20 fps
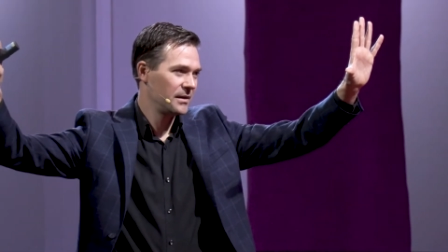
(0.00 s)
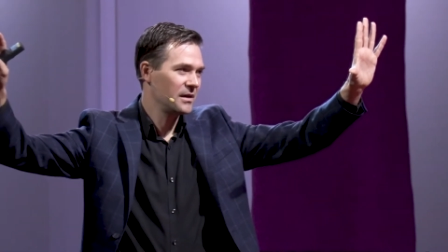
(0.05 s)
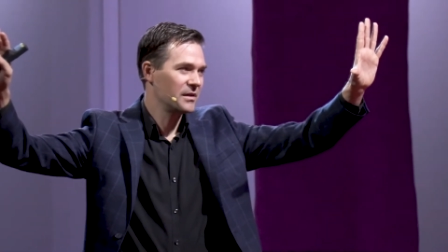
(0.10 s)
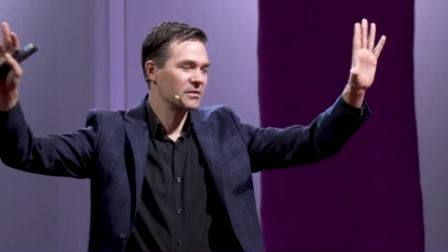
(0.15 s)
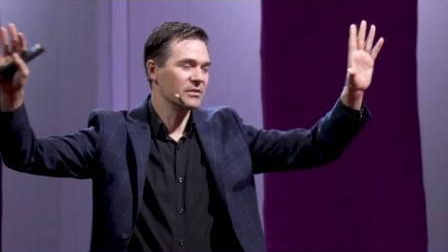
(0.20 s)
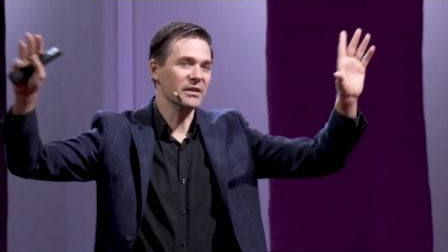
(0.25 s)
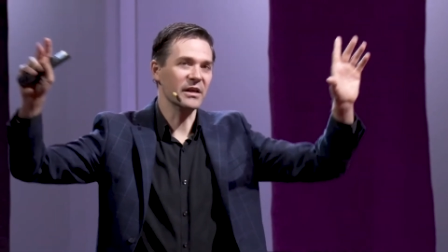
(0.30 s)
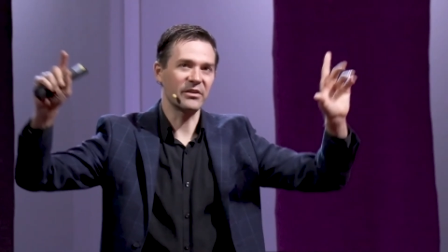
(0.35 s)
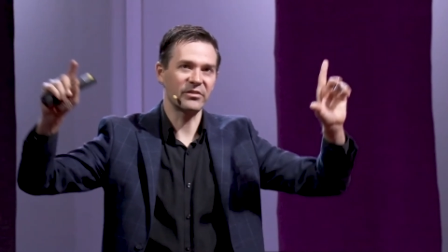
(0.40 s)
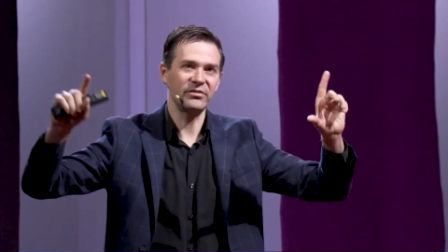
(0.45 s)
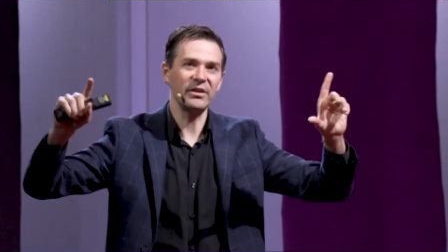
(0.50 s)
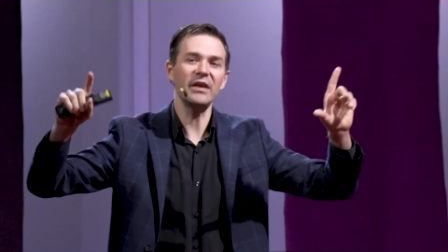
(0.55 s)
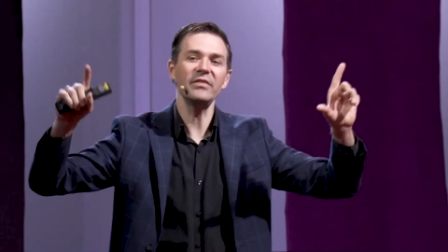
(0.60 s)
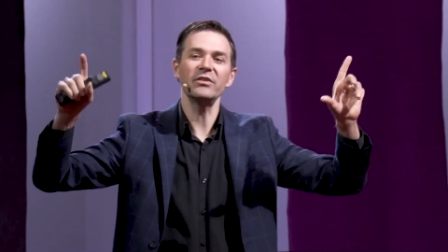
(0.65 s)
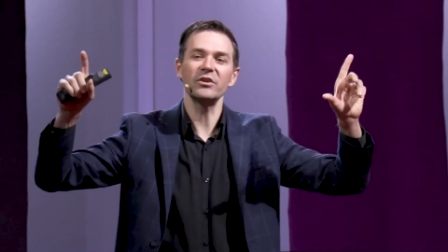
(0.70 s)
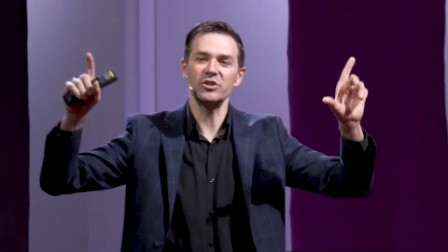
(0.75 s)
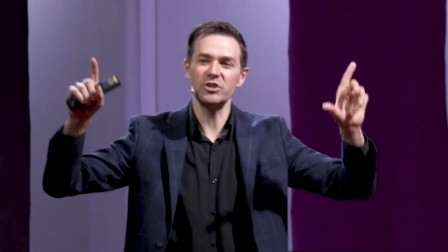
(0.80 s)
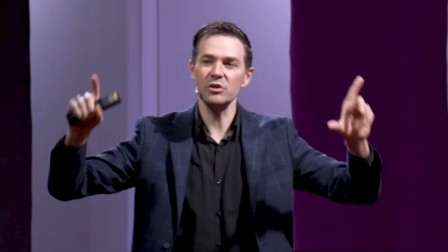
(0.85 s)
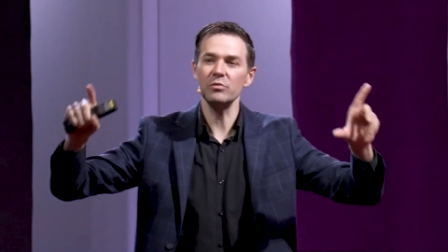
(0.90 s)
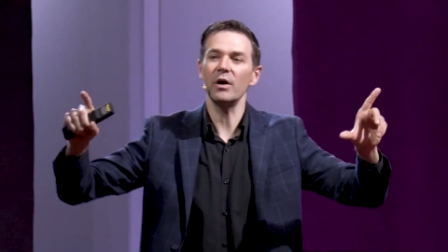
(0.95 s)
to the extent
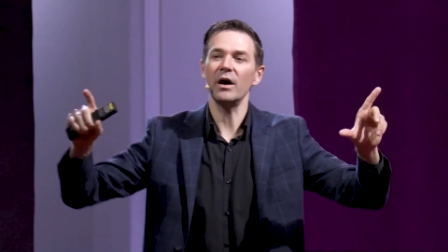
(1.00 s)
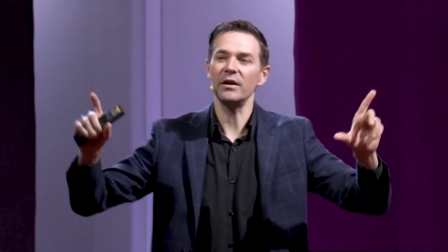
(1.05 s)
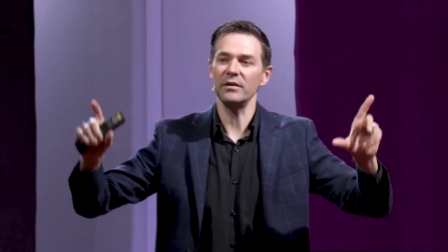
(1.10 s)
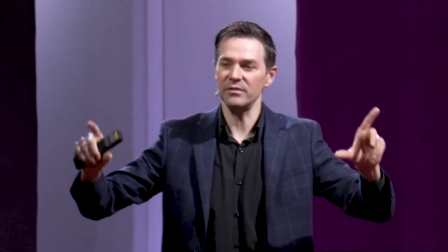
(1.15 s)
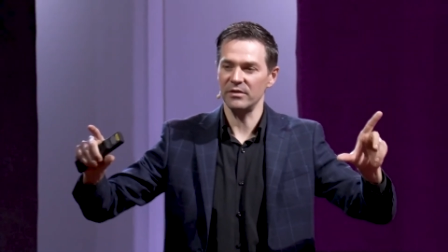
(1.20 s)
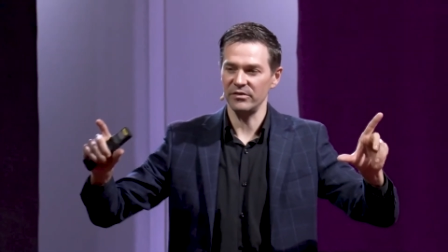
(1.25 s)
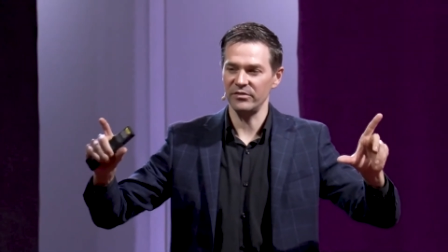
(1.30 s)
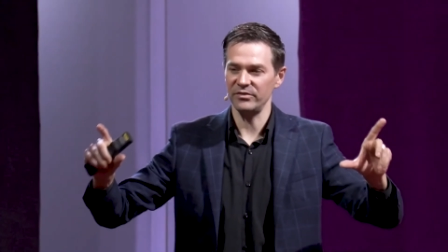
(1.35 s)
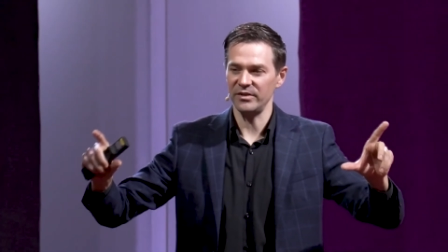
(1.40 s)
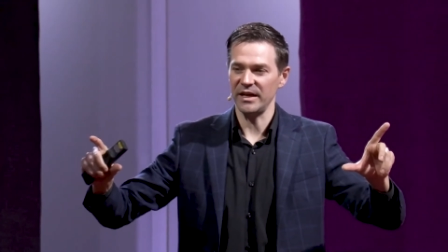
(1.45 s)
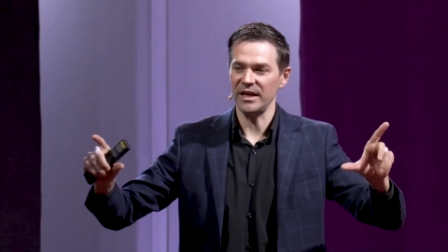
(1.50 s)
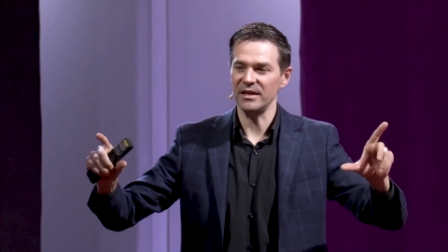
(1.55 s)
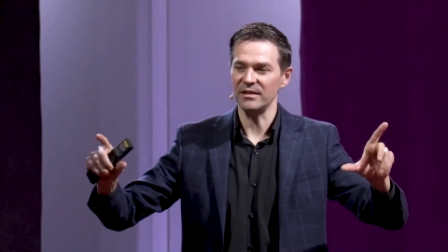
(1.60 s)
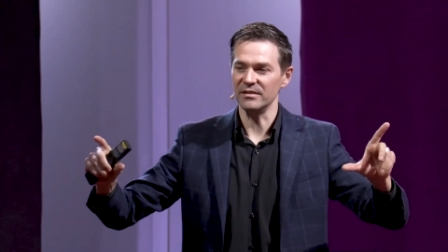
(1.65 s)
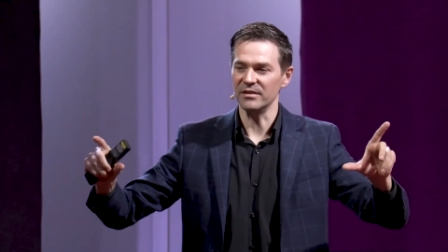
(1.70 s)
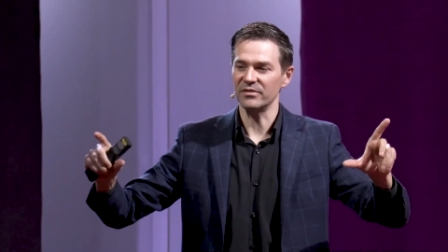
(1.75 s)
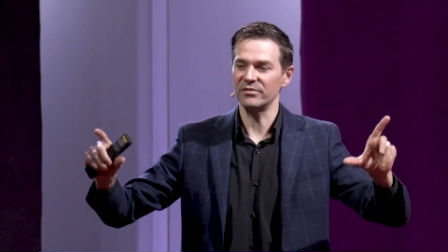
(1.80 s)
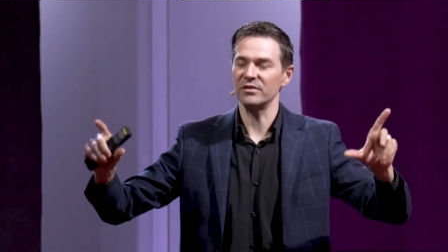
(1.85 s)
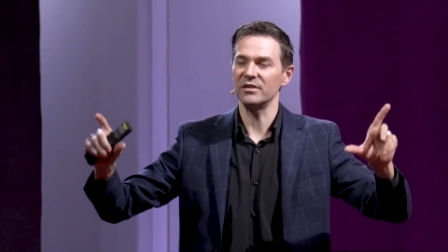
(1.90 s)
that you understand this,